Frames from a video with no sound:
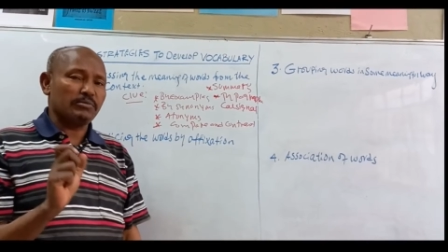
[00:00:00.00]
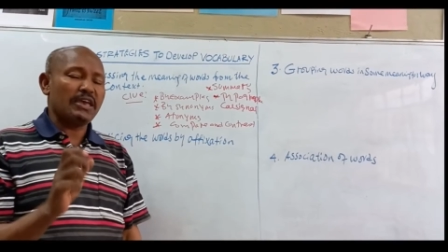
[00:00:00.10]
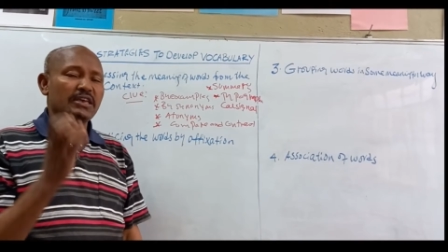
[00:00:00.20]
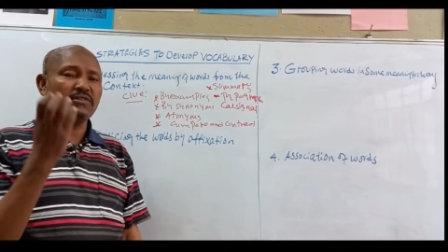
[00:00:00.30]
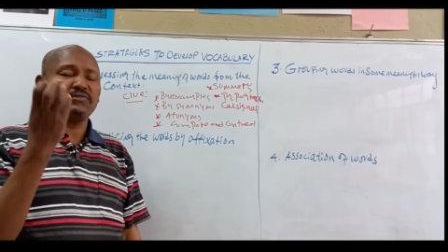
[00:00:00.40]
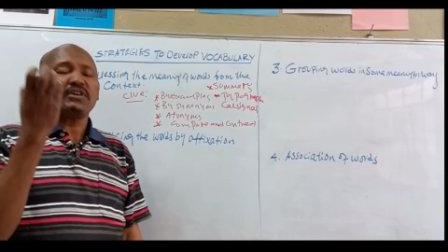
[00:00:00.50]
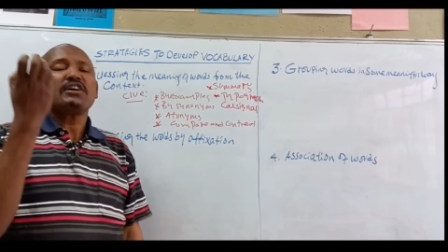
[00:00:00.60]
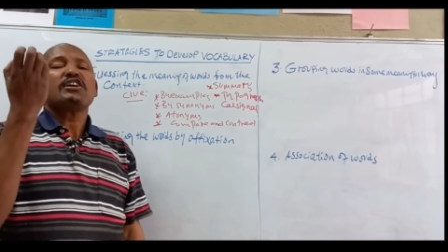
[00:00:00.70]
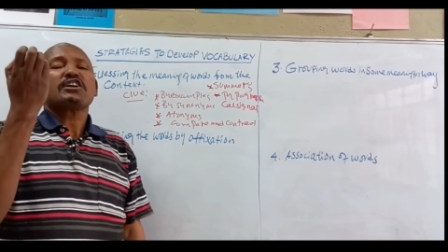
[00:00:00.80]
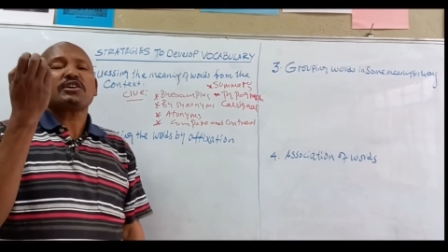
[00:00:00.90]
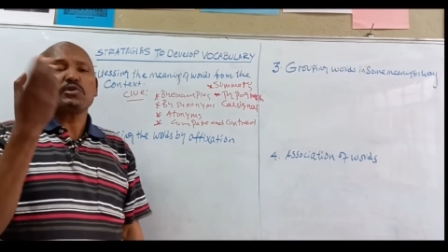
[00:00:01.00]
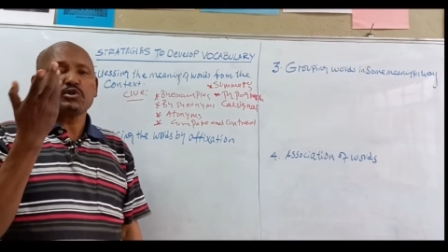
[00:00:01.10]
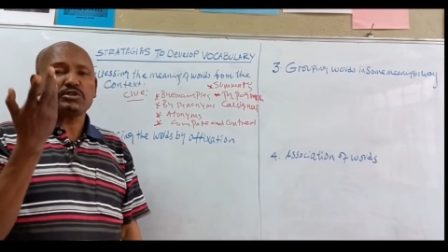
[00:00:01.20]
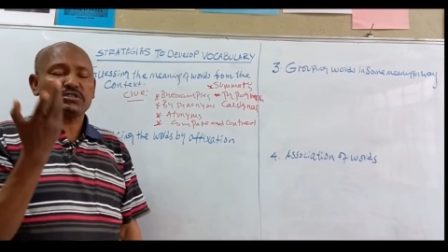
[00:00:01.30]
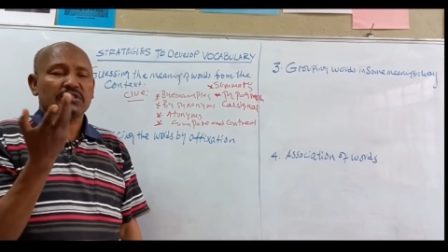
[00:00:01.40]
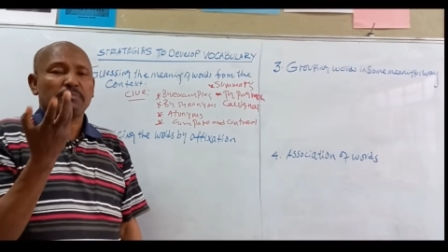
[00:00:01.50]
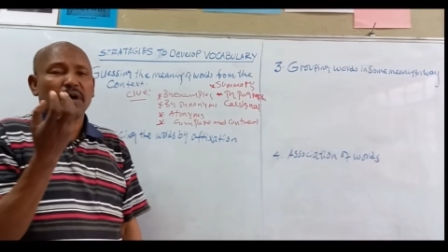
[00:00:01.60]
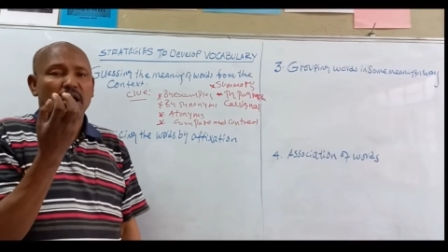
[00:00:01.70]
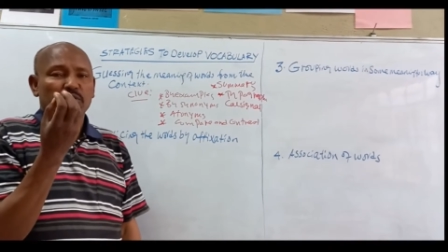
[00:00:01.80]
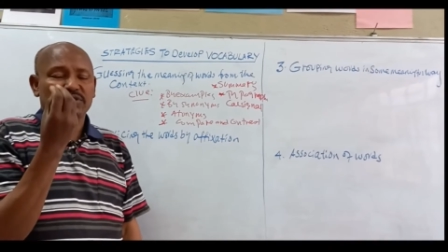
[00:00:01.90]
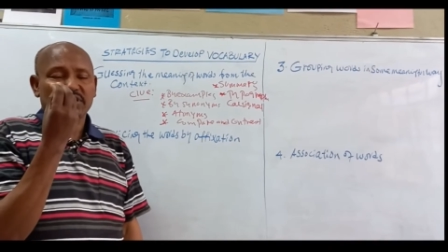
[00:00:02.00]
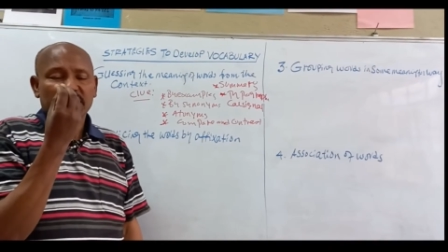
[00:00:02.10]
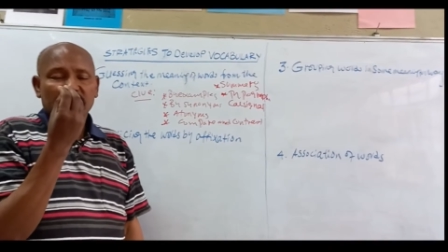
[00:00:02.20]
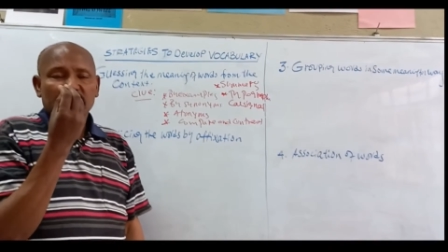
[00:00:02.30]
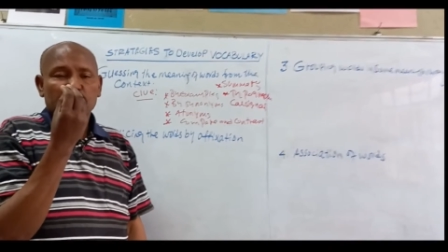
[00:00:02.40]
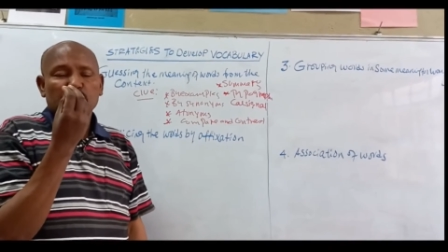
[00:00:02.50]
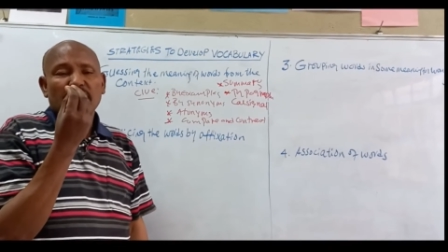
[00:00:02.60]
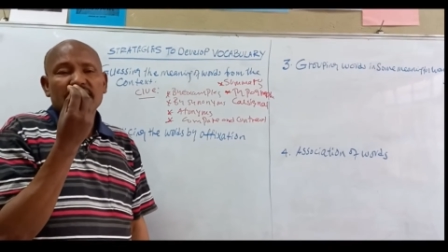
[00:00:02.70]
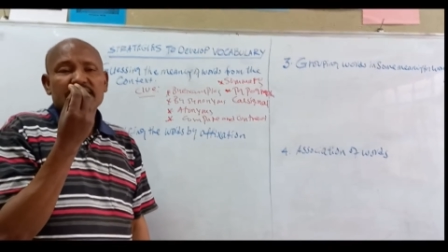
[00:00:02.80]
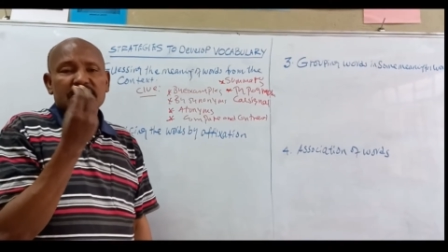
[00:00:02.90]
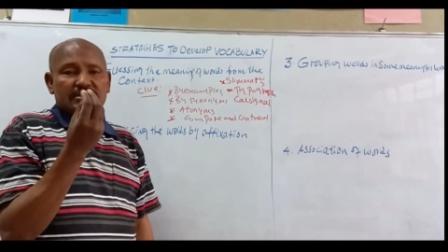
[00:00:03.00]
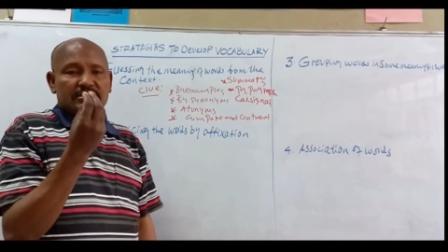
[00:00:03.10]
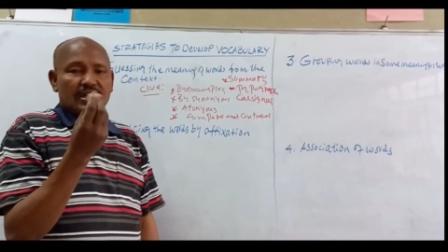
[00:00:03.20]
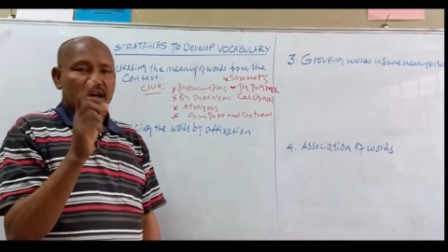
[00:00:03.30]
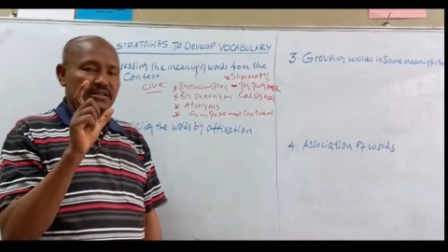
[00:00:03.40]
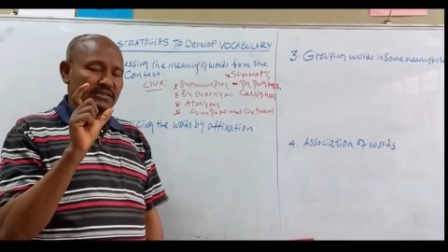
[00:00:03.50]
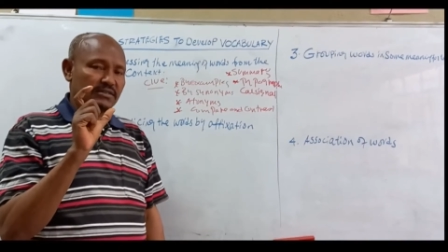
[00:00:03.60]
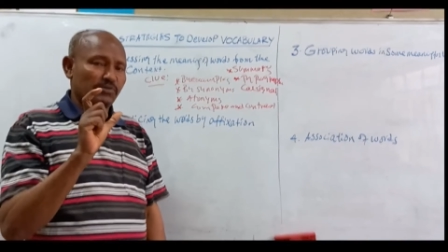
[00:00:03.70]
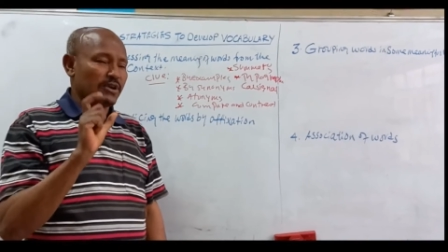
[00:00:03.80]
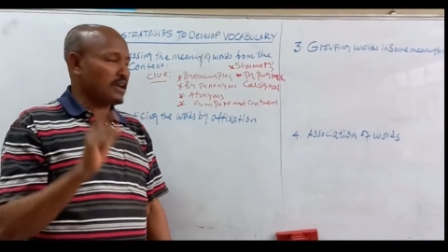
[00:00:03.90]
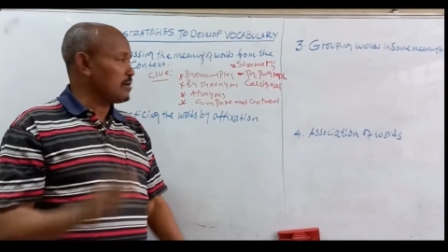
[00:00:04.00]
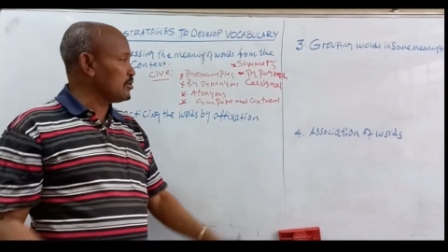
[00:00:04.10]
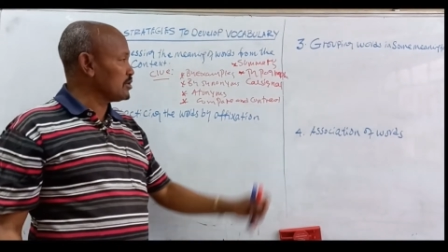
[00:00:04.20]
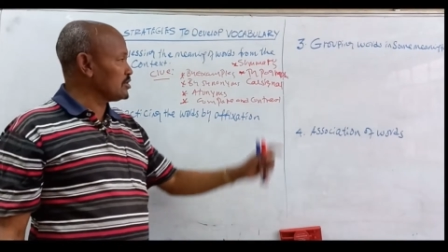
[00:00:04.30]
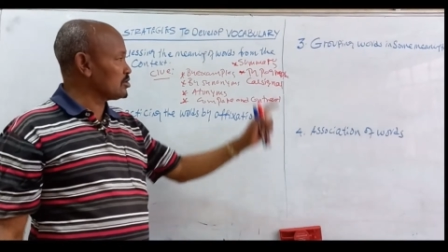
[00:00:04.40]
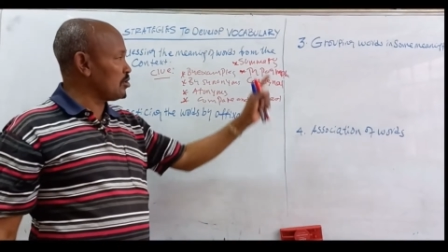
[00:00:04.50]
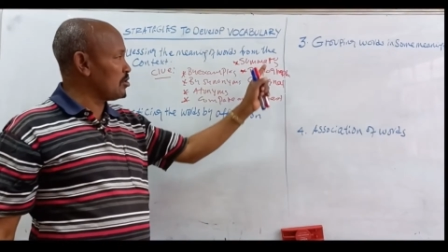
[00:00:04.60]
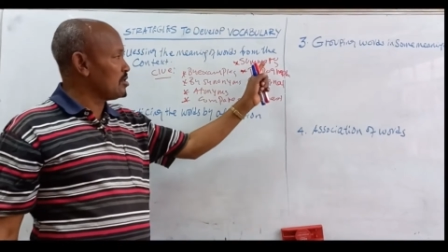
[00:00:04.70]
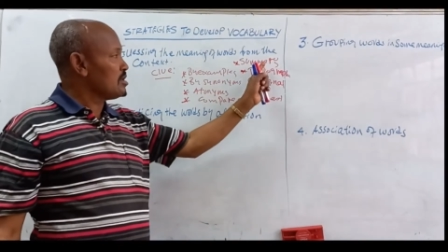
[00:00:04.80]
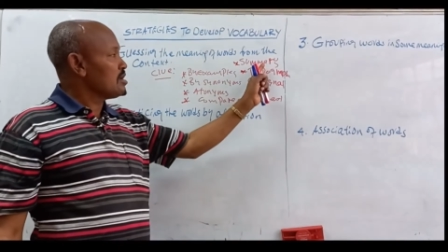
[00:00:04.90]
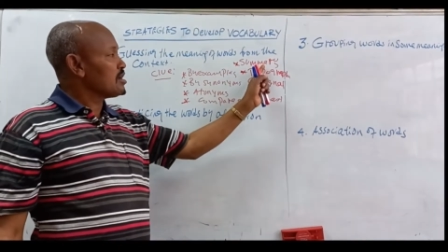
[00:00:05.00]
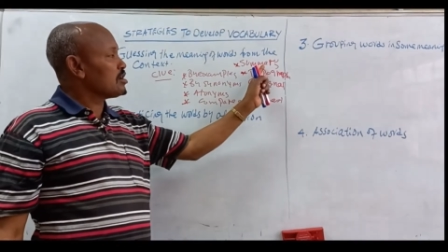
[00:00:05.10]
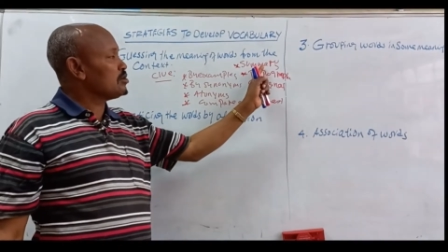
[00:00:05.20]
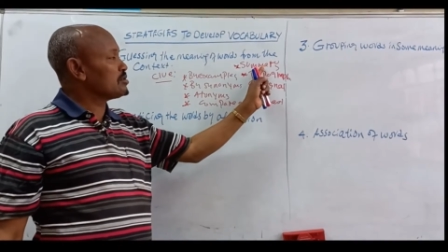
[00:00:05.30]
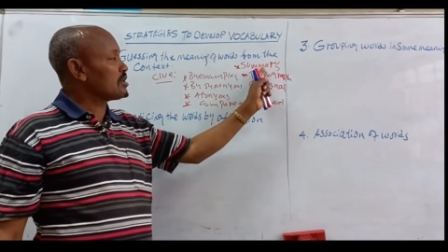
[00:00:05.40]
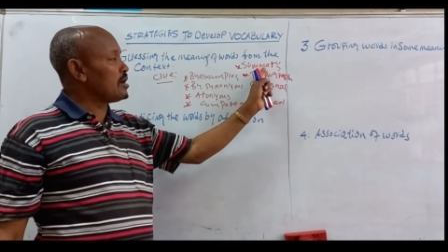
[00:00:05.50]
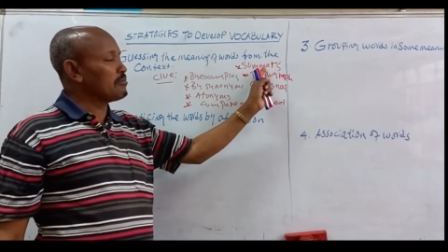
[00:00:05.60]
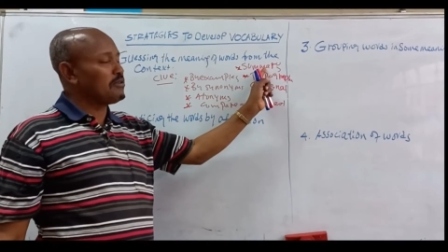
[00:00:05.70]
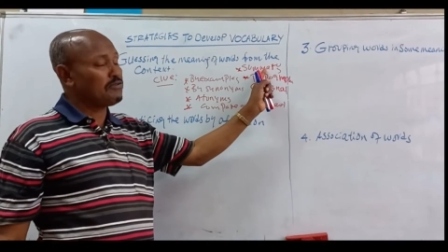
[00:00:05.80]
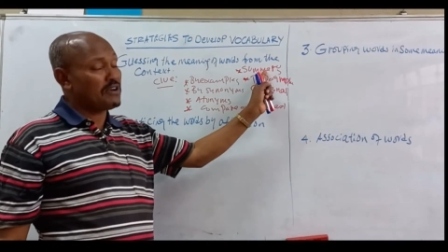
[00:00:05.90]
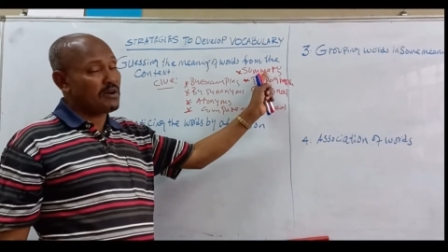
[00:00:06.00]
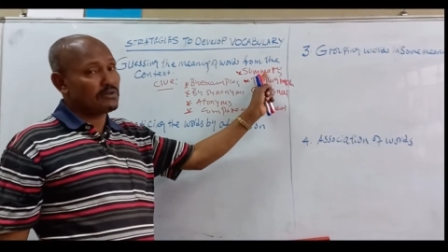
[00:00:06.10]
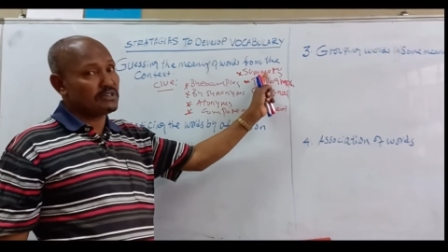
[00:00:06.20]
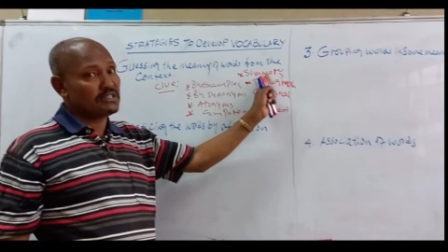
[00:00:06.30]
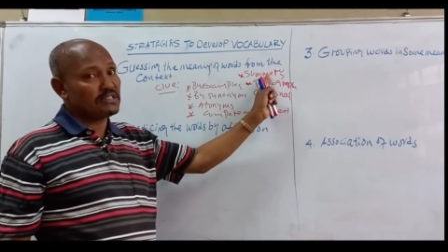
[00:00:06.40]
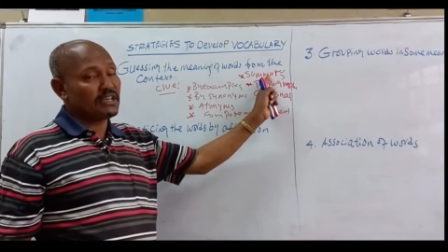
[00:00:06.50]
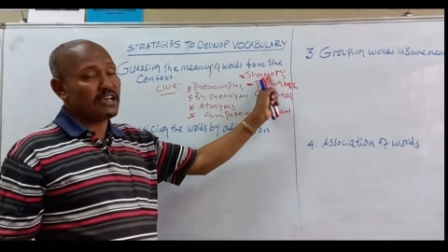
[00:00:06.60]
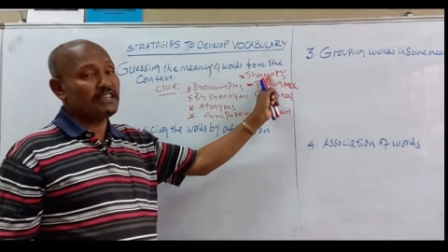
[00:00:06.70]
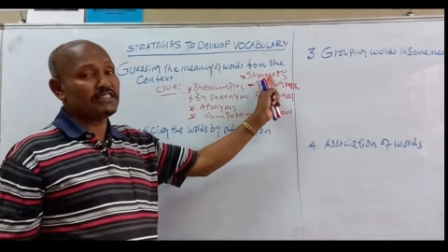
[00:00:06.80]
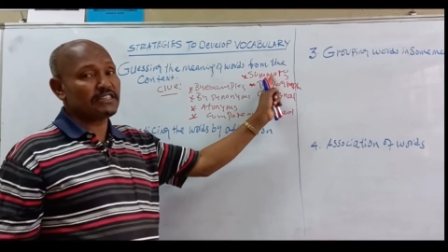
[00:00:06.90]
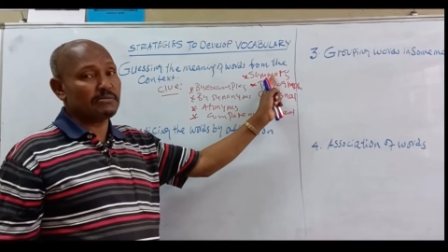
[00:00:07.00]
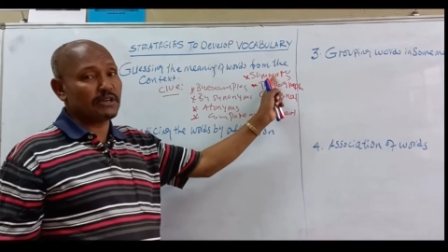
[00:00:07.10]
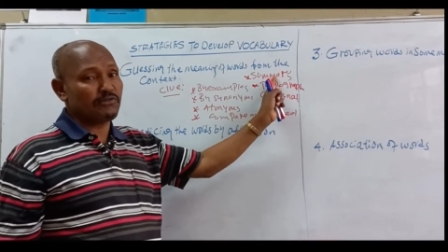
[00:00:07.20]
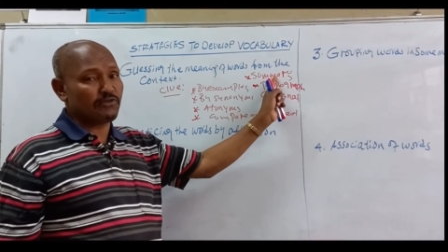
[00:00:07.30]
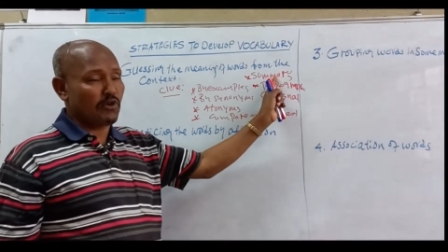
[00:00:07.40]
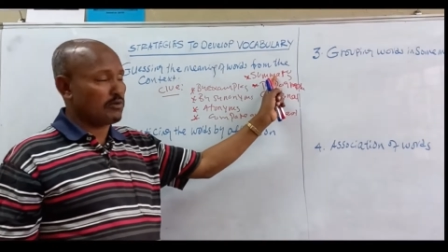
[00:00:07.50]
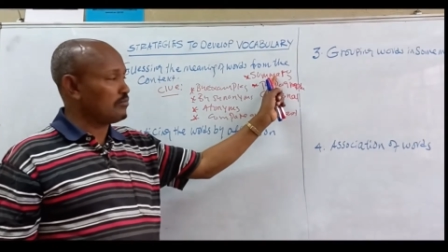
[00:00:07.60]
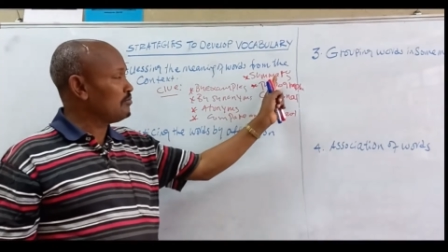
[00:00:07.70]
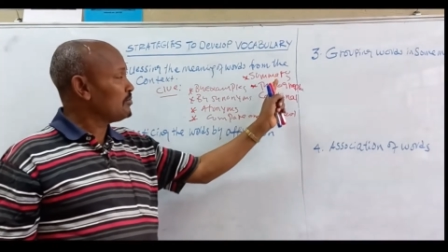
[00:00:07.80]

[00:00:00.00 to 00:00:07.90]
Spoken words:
may give clues about to understand the vocabulary words. So clues can be found in summary form.